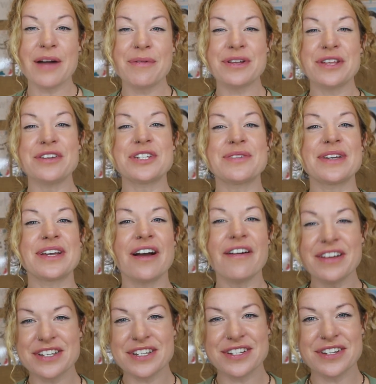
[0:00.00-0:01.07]
want you to
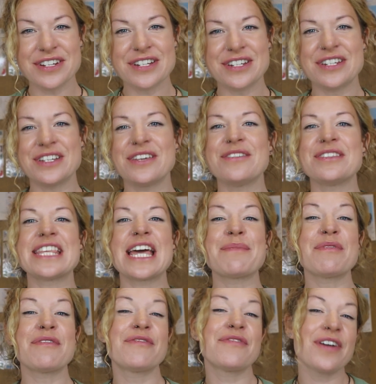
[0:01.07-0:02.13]
encourage a student to use their
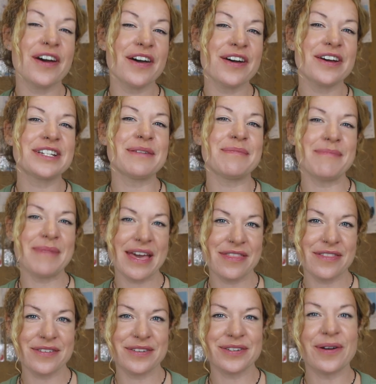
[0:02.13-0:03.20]
preferred
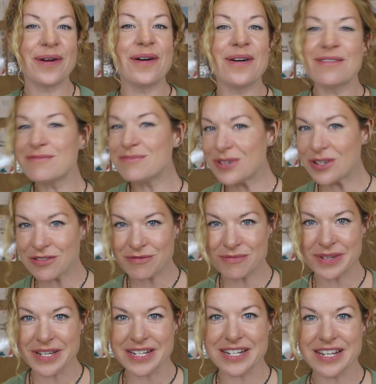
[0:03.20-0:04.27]
method of
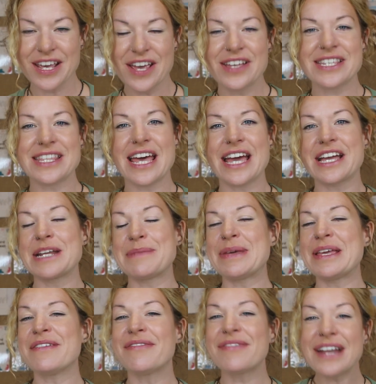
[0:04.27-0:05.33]
movement. So that could
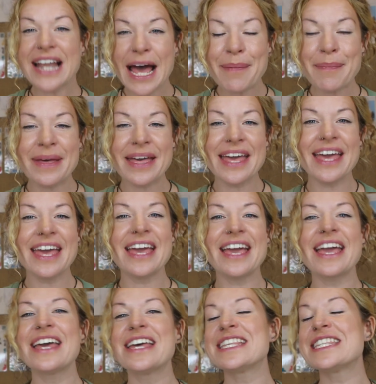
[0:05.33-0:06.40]
be
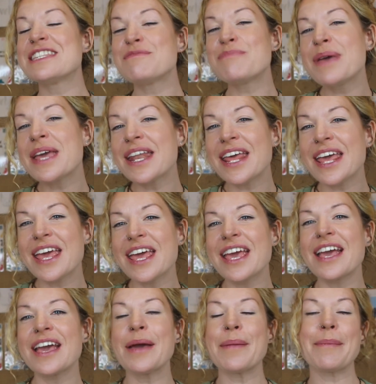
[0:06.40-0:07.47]
flapping,
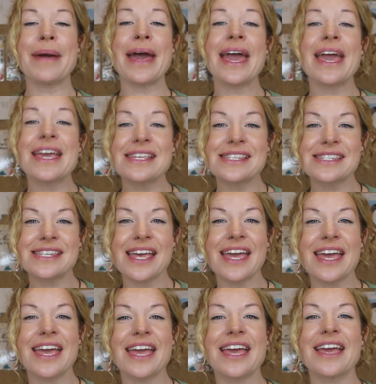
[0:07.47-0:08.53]
spinning,
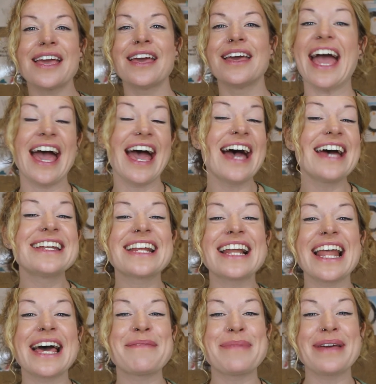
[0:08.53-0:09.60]
pacing, hand
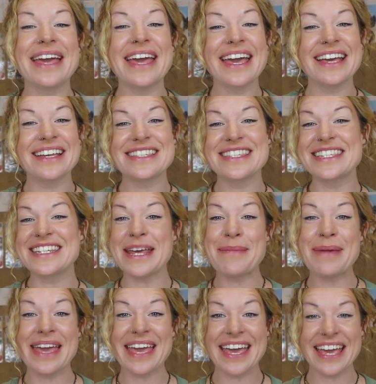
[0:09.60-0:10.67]
clapping,
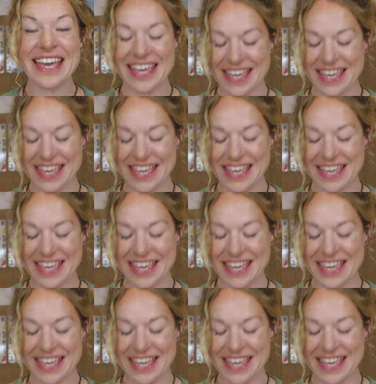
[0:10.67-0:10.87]
stimming,